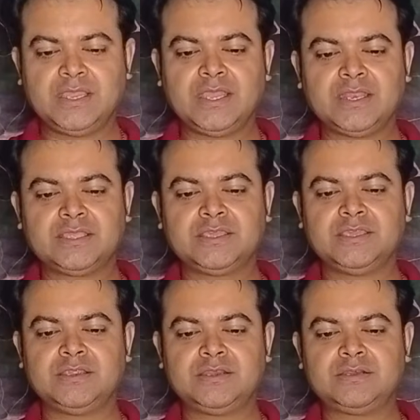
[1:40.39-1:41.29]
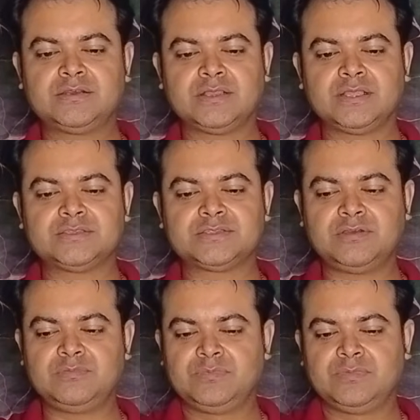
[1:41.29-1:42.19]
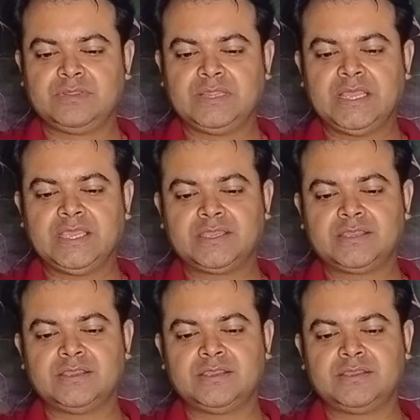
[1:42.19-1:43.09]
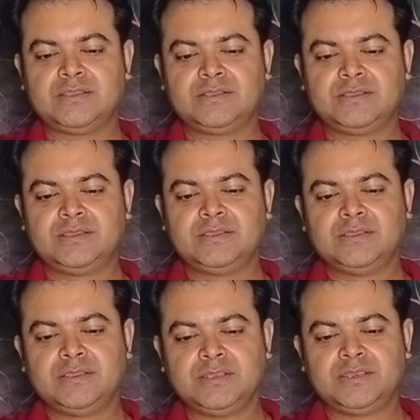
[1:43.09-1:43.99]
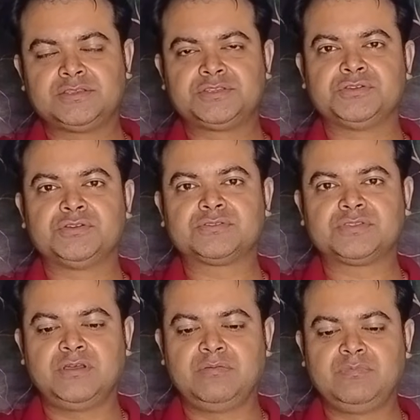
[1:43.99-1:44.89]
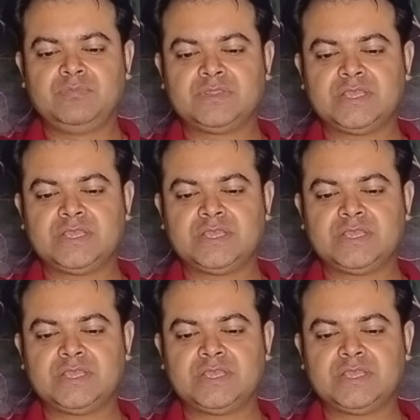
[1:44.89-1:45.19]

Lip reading: And here at the top, like near to your thumb,